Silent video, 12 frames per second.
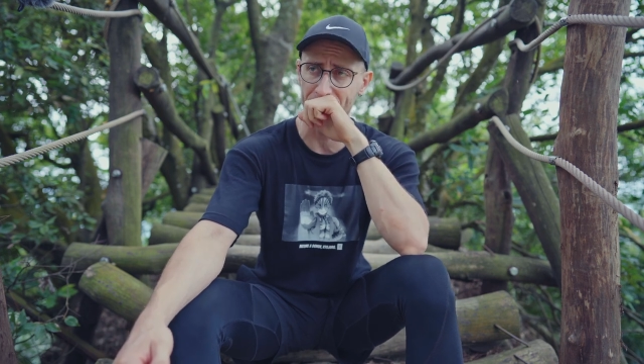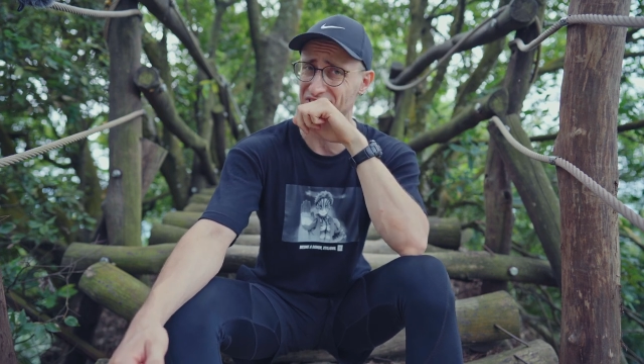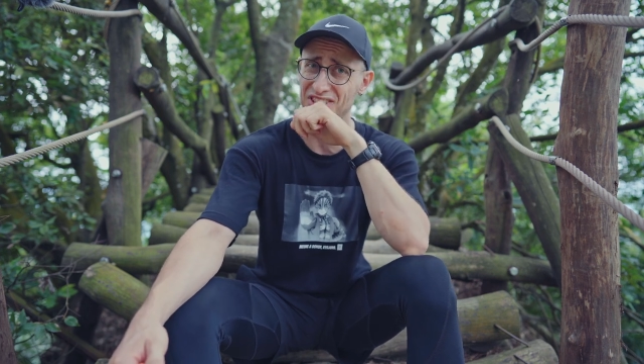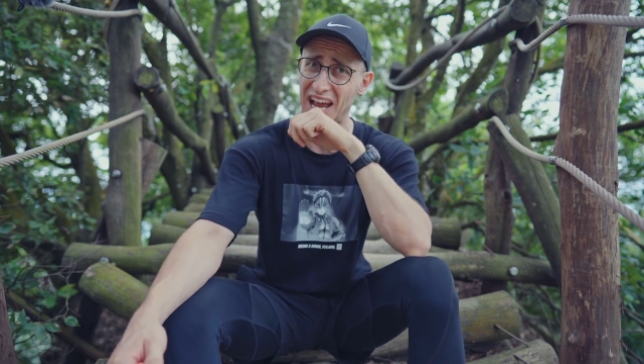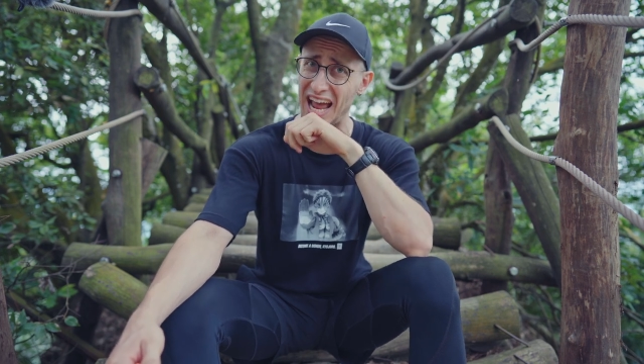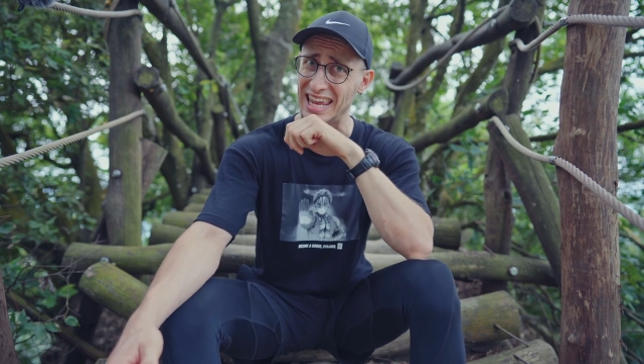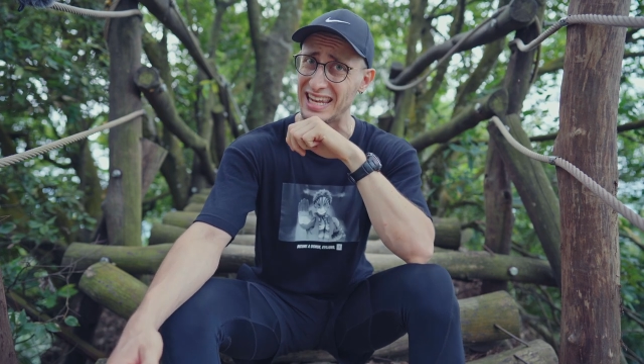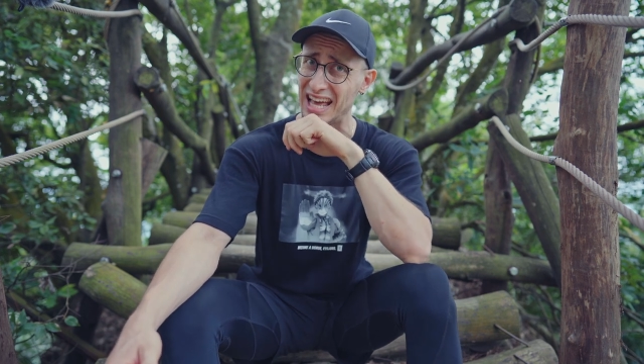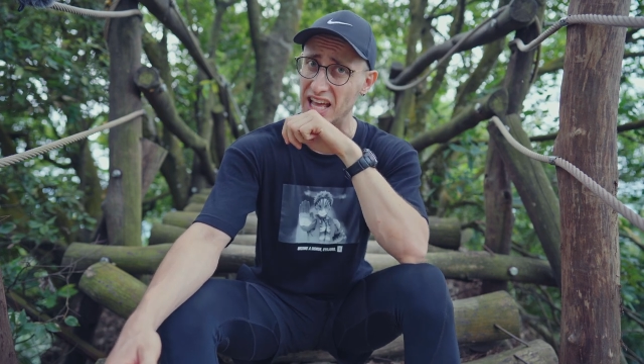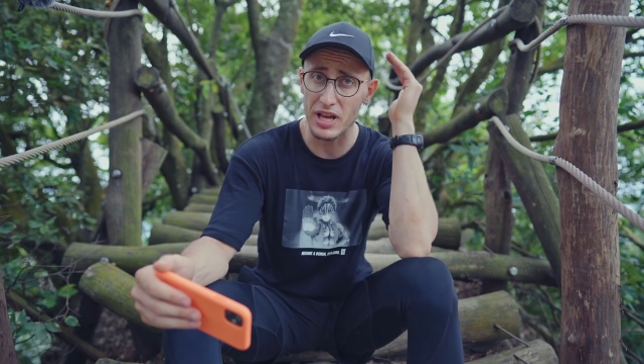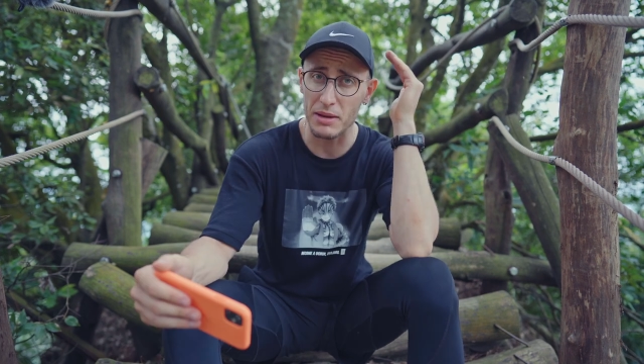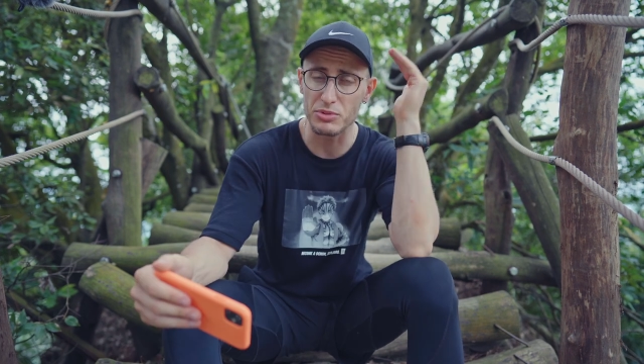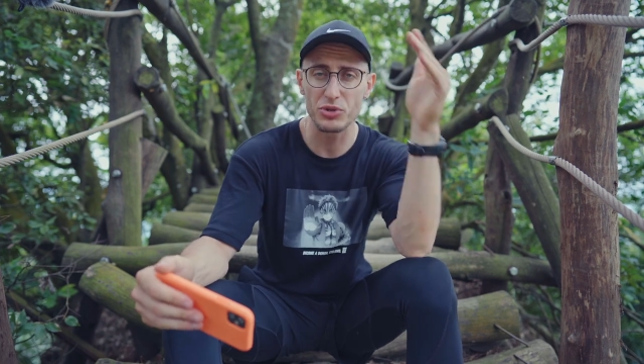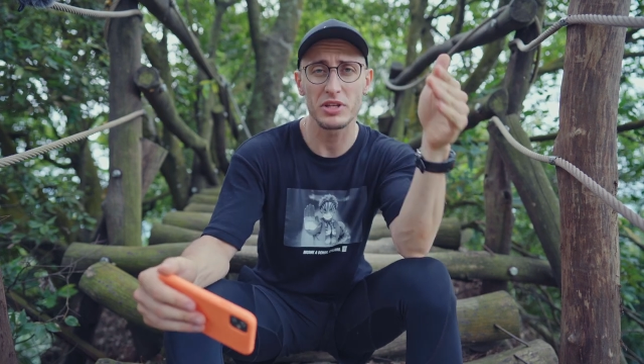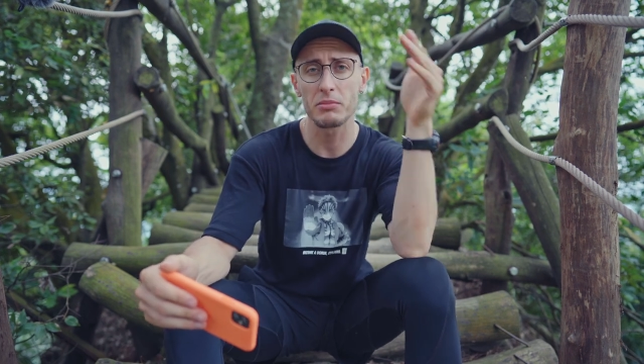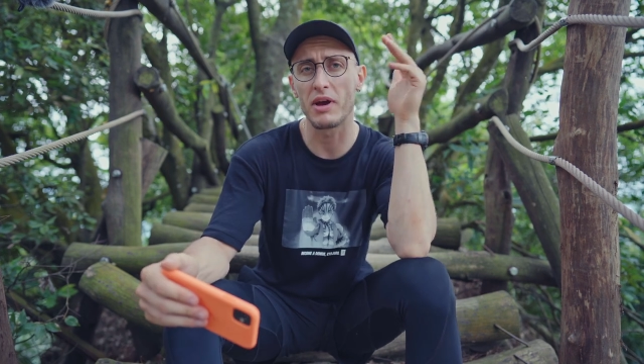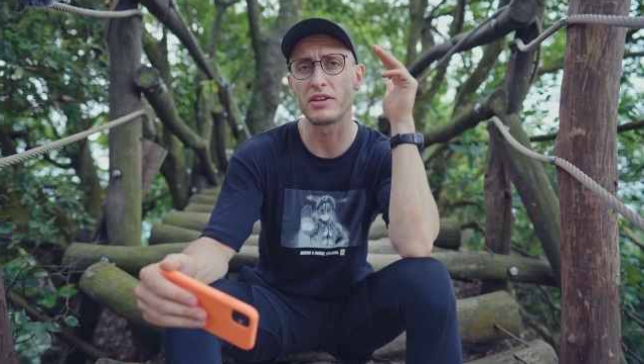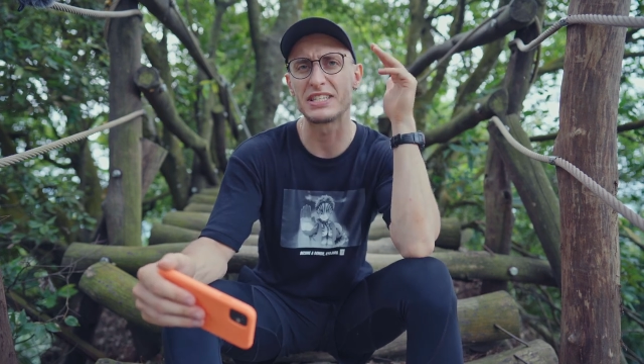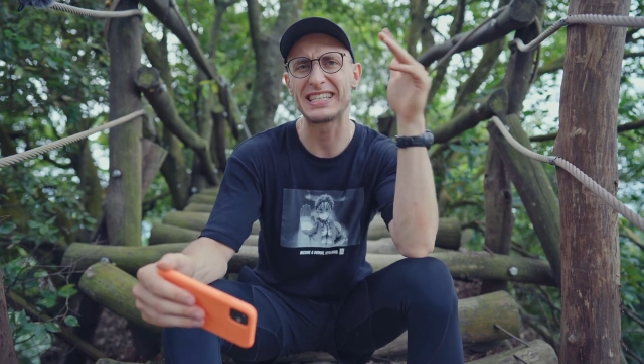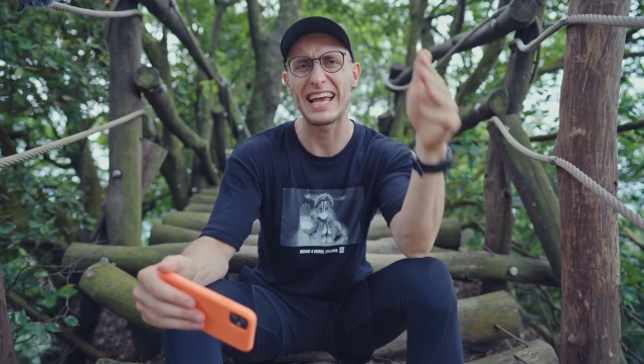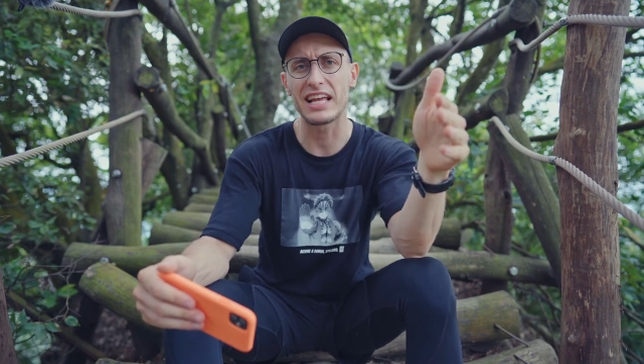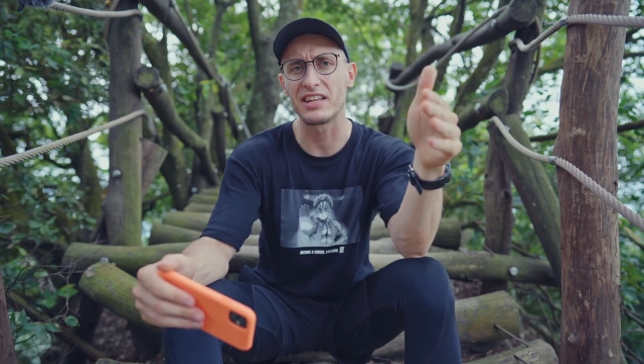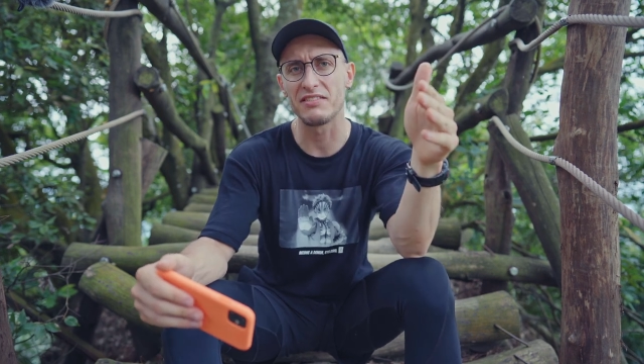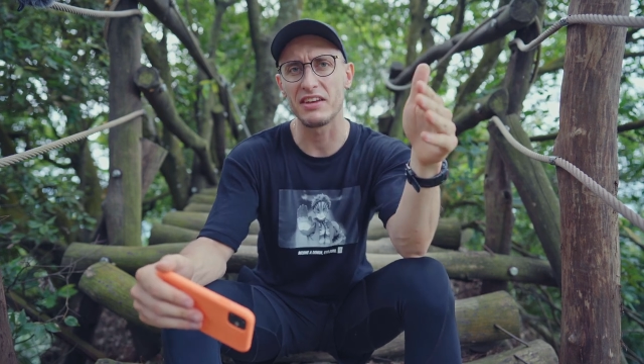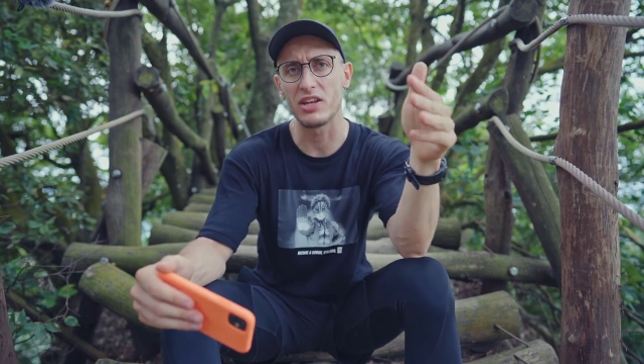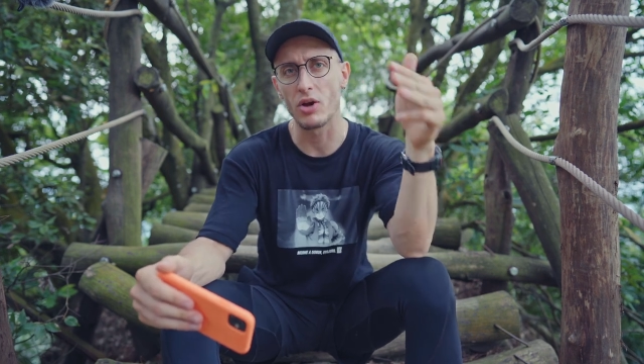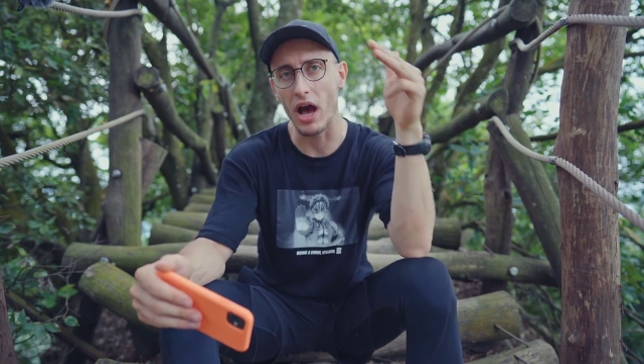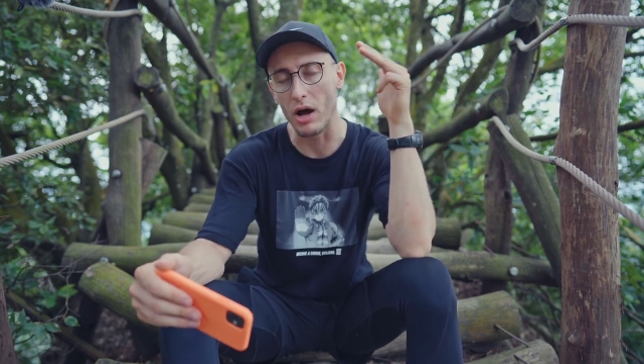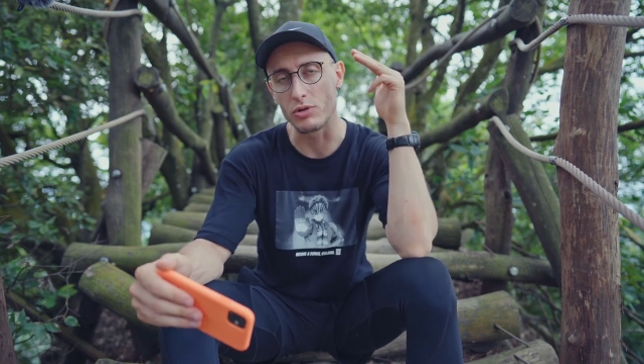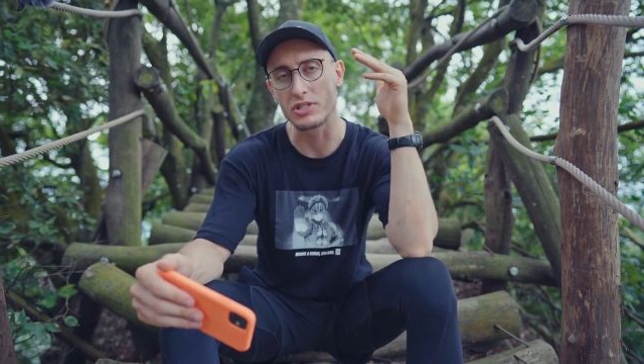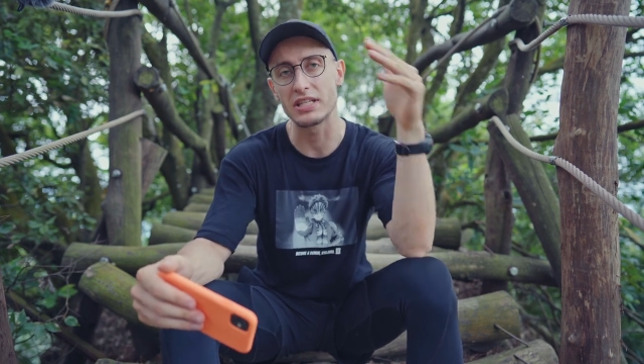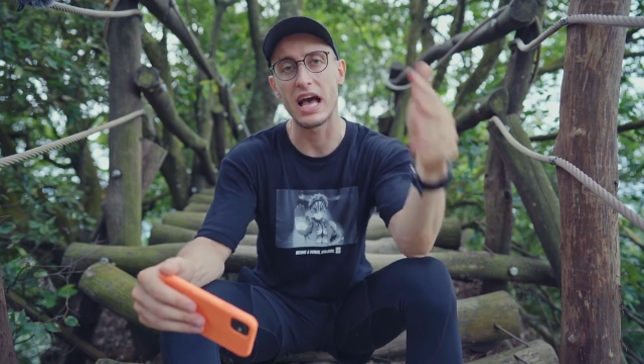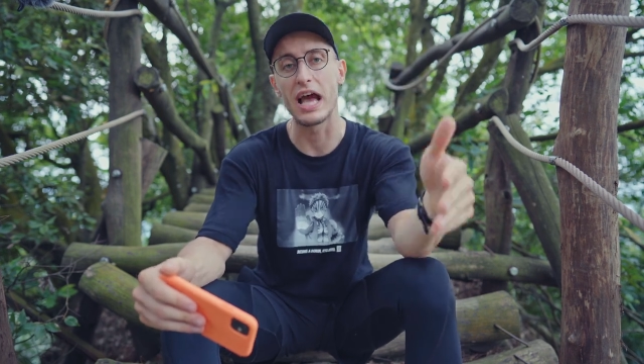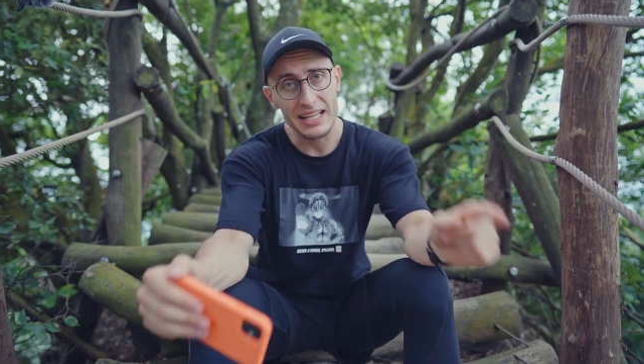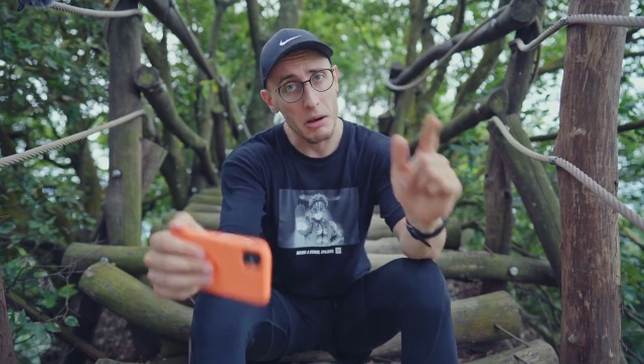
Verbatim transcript: China, I'm shooting my second video outside,